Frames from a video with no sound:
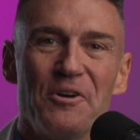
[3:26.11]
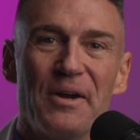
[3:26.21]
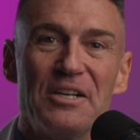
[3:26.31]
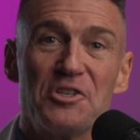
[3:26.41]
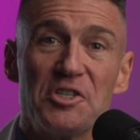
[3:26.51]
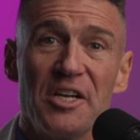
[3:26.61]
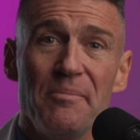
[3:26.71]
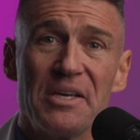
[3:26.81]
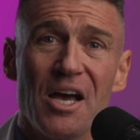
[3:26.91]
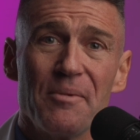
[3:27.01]
If you're interested in
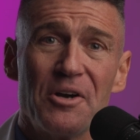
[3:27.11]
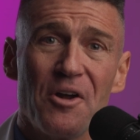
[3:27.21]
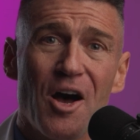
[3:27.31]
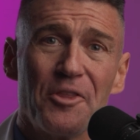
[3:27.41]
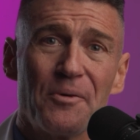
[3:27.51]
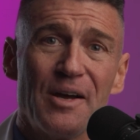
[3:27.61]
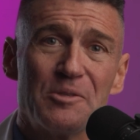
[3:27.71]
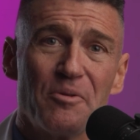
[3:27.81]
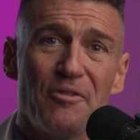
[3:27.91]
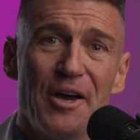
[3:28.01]
becoming an
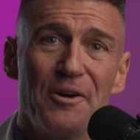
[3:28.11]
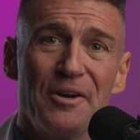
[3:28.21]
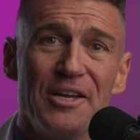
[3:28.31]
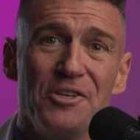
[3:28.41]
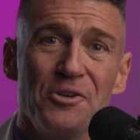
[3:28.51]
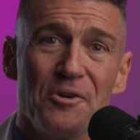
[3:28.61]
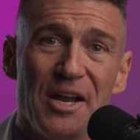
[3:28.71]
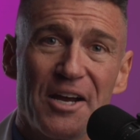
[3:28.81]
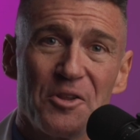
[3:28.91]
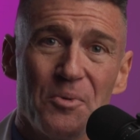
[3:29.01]
authorized provider in your
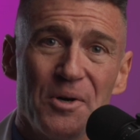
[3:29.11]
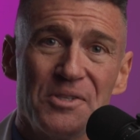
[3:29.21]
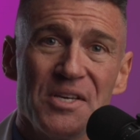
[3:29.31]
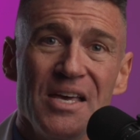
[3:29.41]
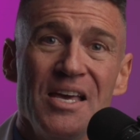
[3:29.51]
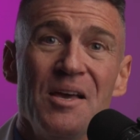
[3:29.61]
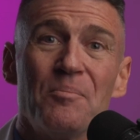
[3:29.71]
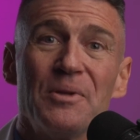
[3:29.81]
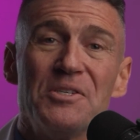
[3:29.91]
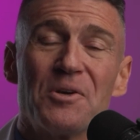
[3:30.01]
neck of the woods,
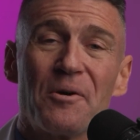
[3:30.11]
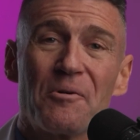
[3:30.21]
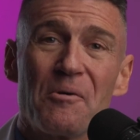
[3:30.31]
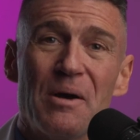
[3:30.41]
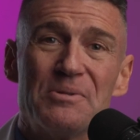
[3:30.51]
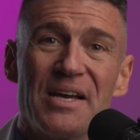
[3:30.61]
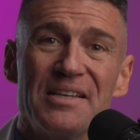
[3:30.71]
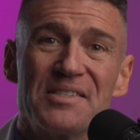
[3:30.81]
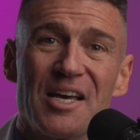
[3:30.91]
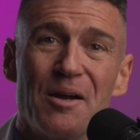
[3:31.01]
please go to our website
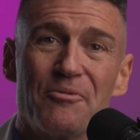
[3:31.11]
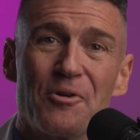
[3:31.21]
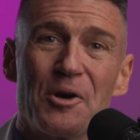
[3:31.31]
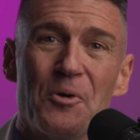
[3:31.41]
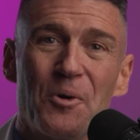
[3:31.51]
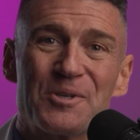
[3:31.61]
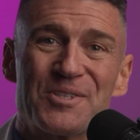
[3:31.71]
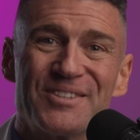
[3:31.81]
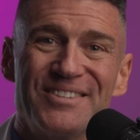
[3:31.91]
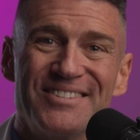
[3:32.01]
and sign up for our
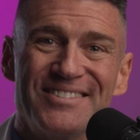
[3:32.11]
course.